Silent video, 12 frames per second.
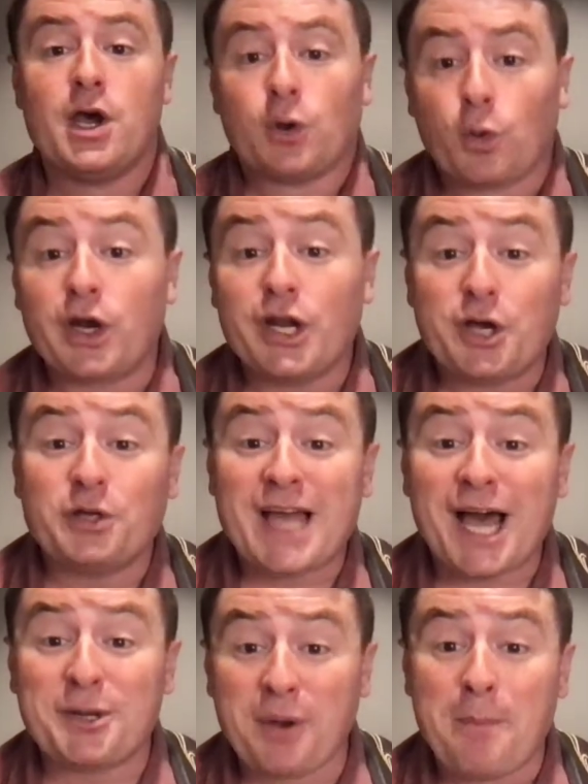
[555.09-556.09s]
We're going to go
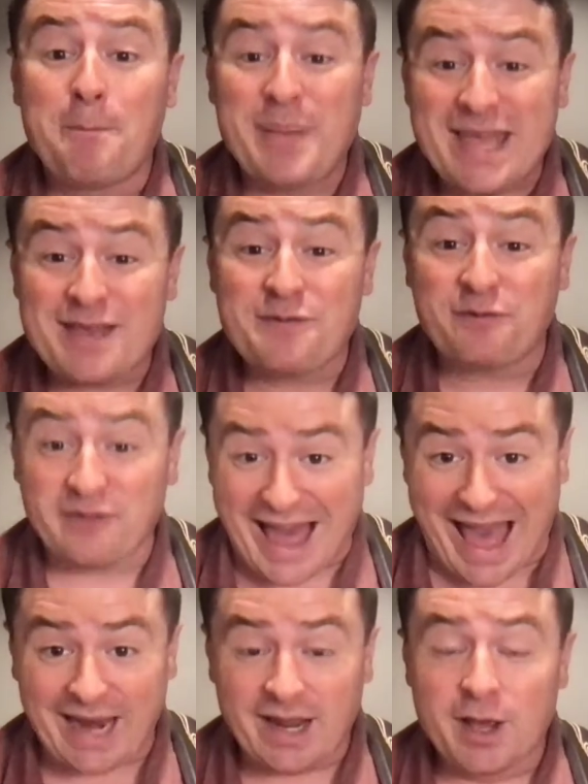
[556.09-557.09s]
down to a B
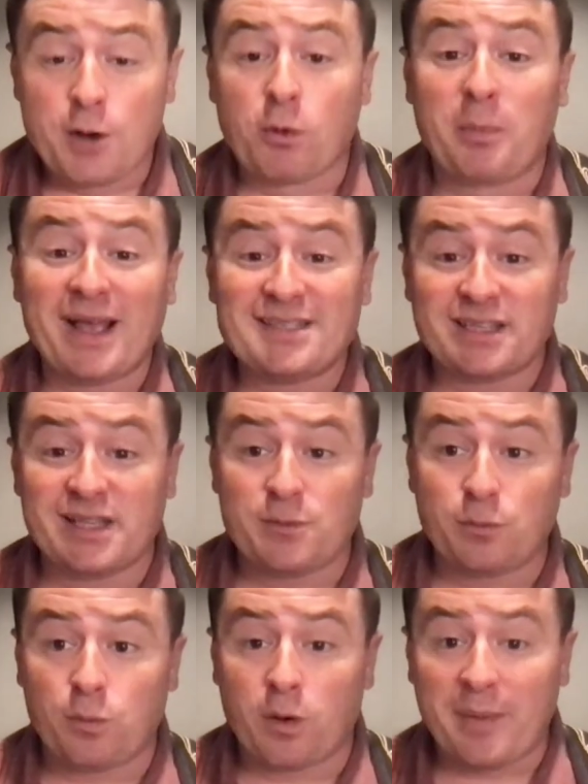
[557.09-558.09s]
flat. We're
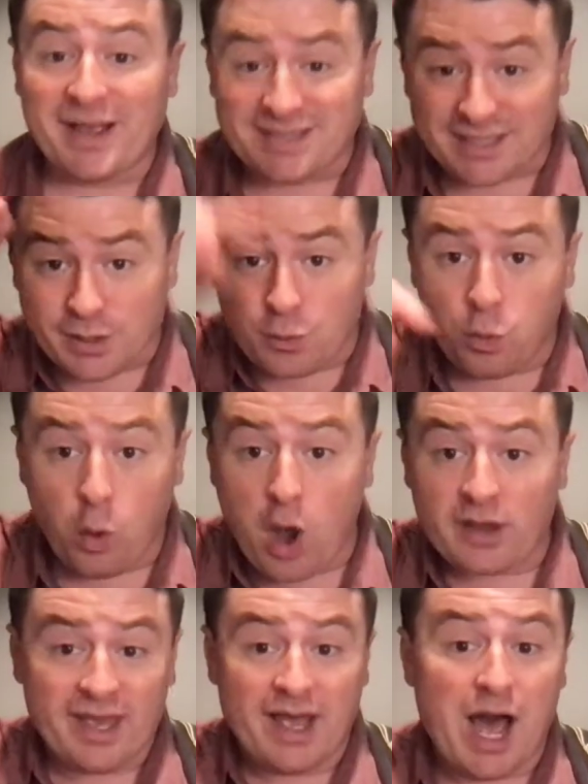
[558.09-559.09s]
basically
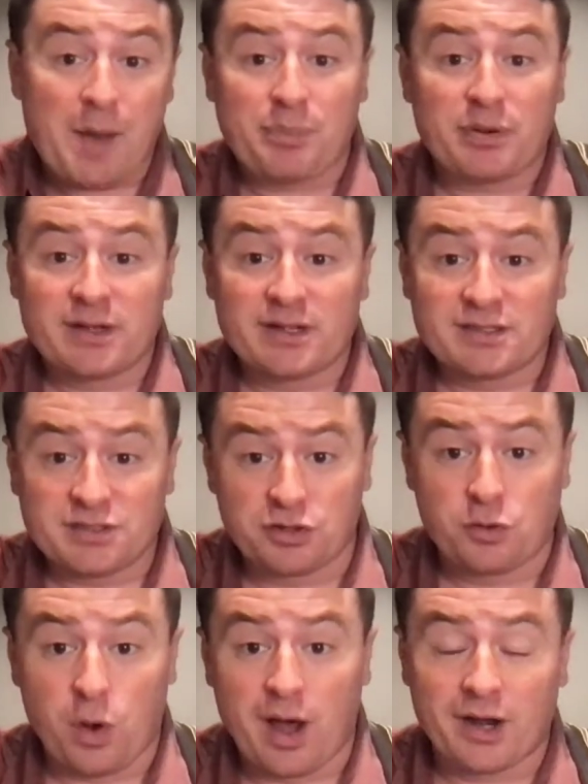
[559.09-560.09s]
walking up to the
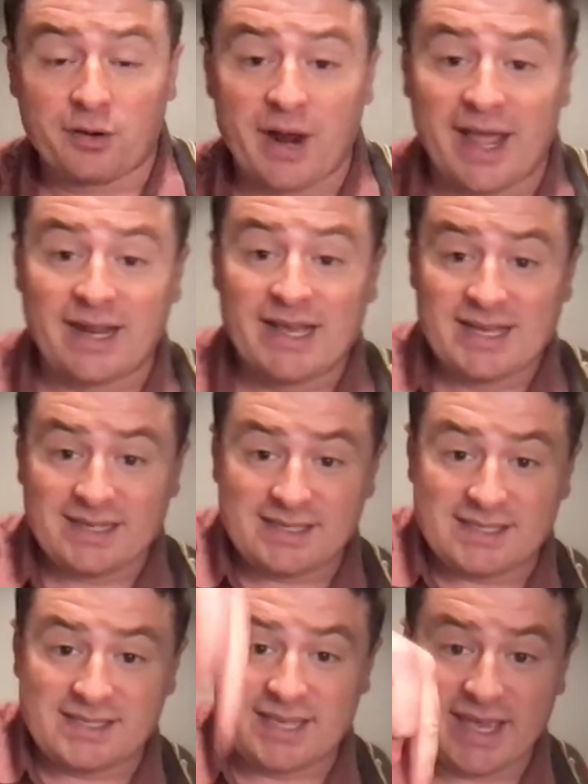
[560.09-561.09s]
1, right?
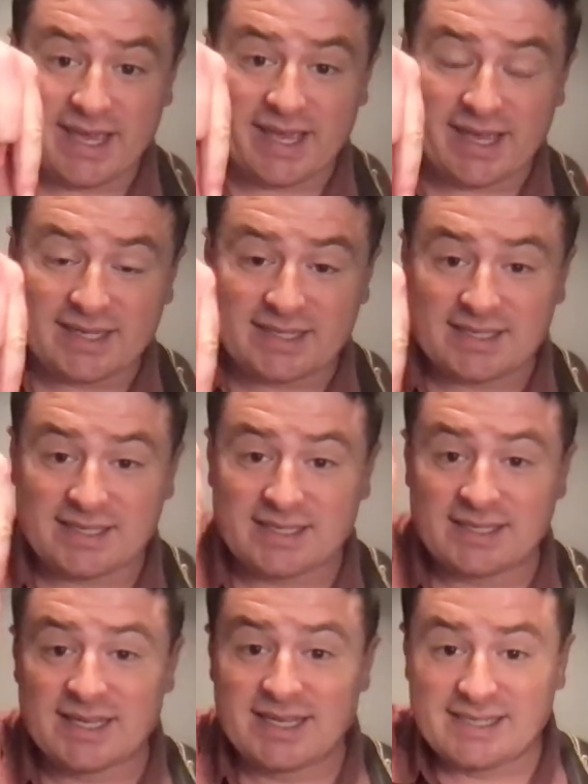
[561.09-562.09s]
6,
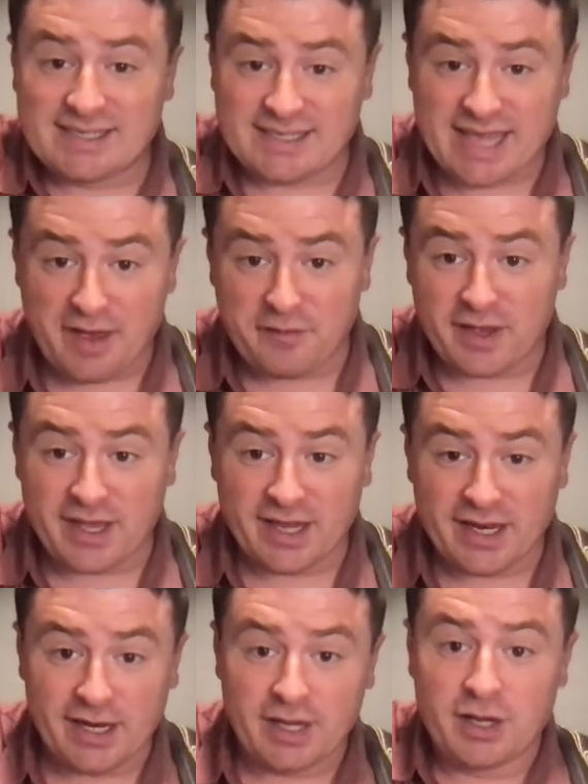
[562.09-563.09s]

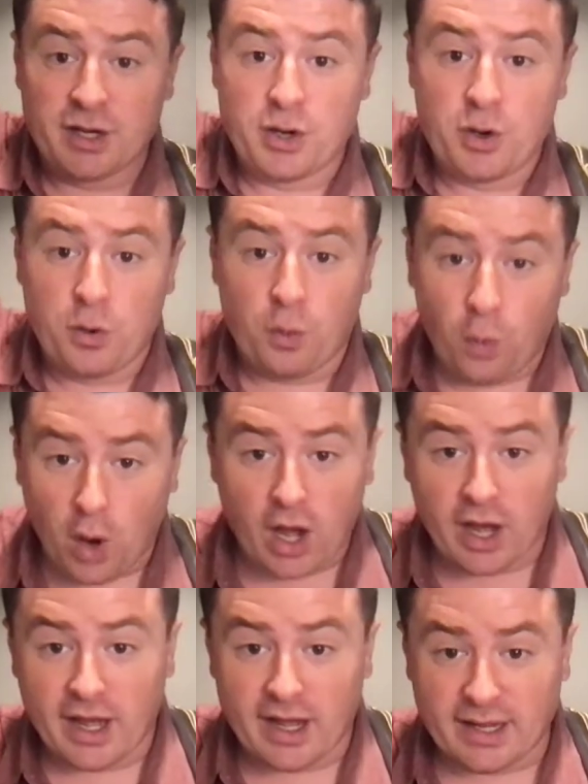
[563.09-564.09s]
7,
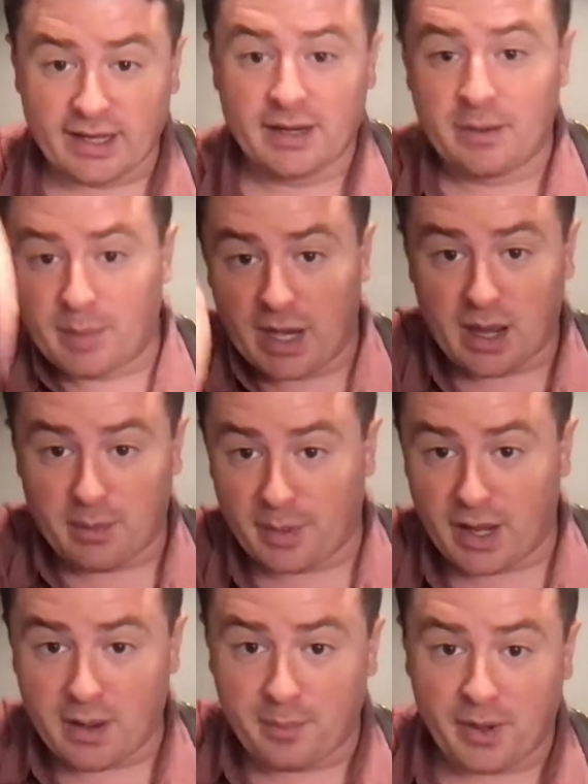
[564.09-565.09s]
1, bum
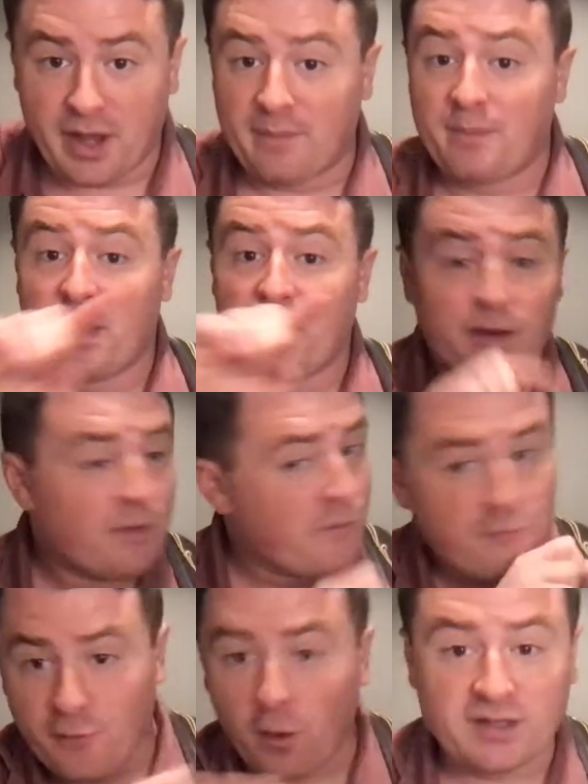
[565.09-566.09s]
bum bum,
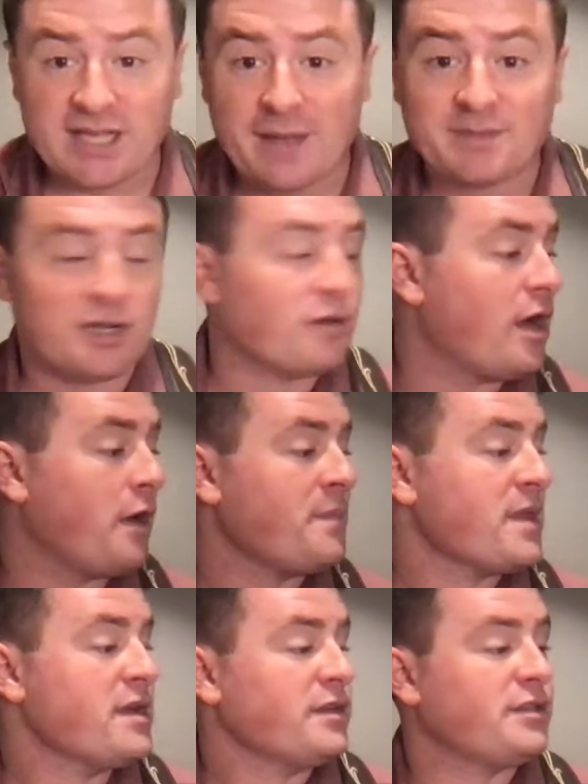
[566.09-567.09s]
4 times in a row.
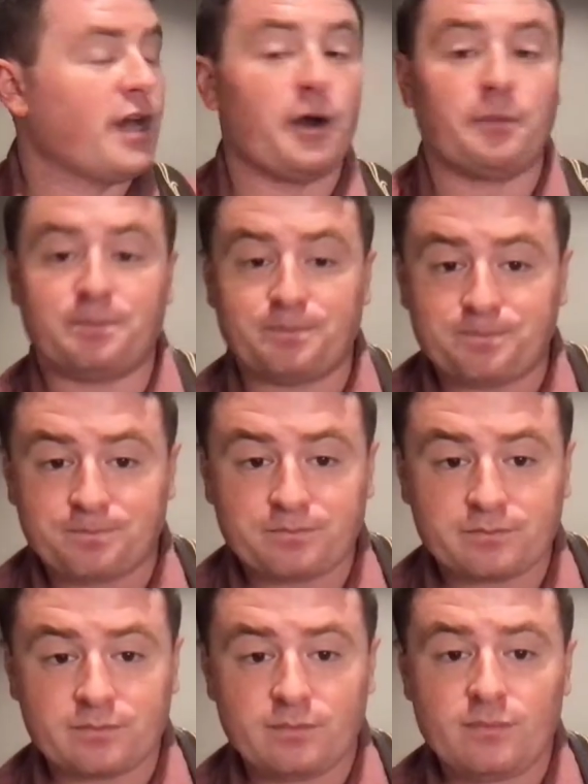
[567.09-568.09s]
So
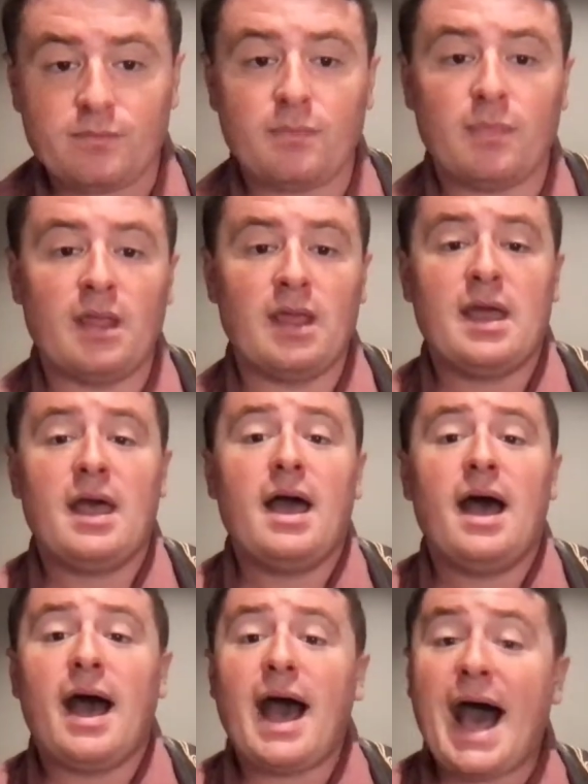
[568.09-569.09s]

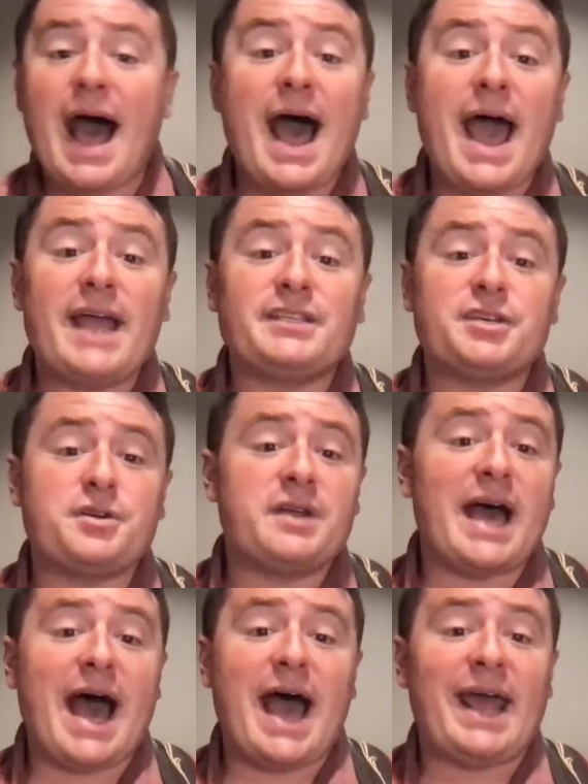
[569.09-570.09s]
I do
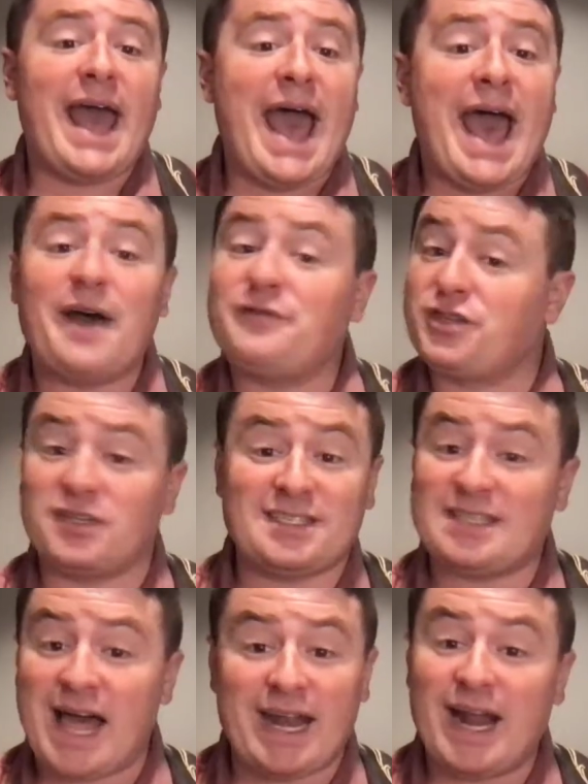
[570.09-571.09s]
not have the
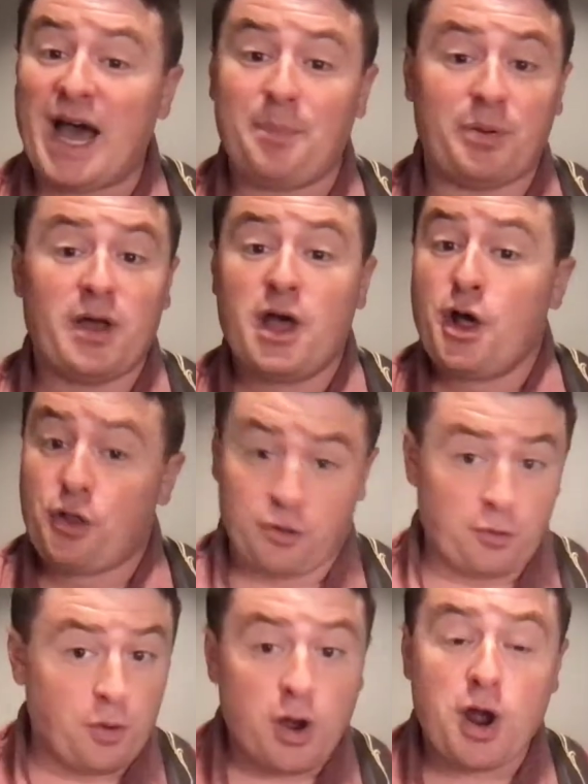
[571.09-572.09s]

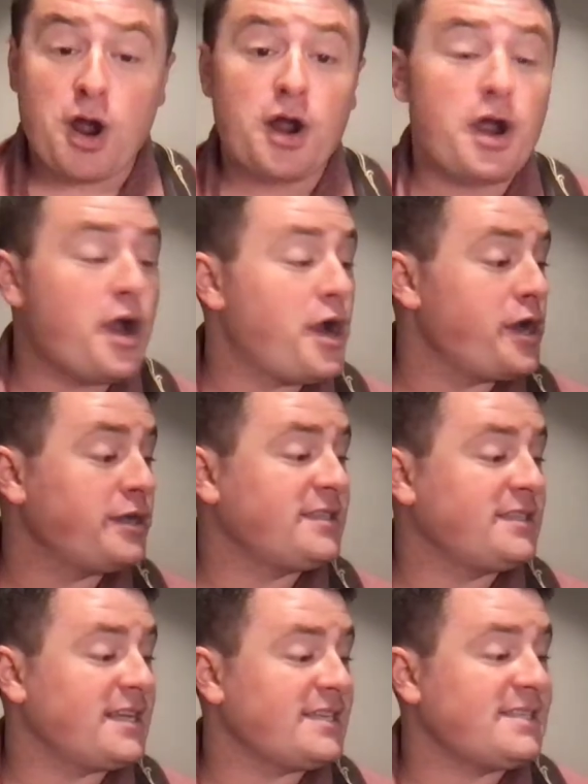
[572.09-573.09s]
words
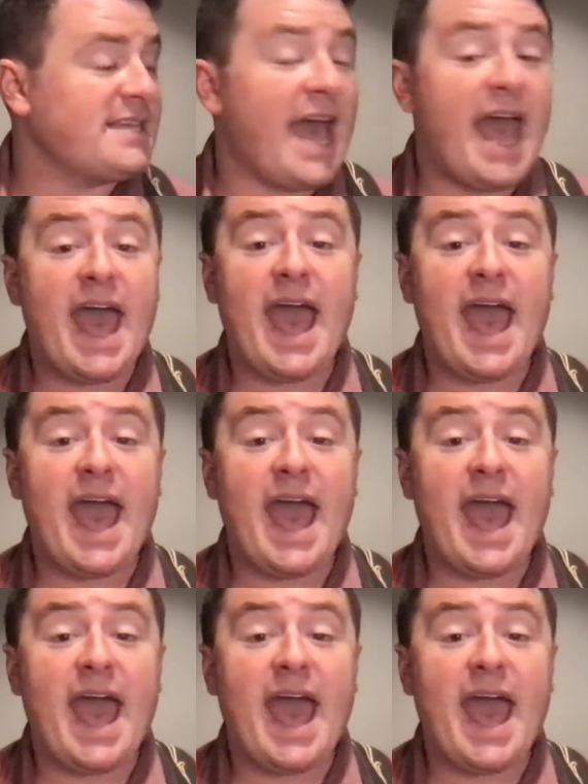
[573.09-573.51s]
to say.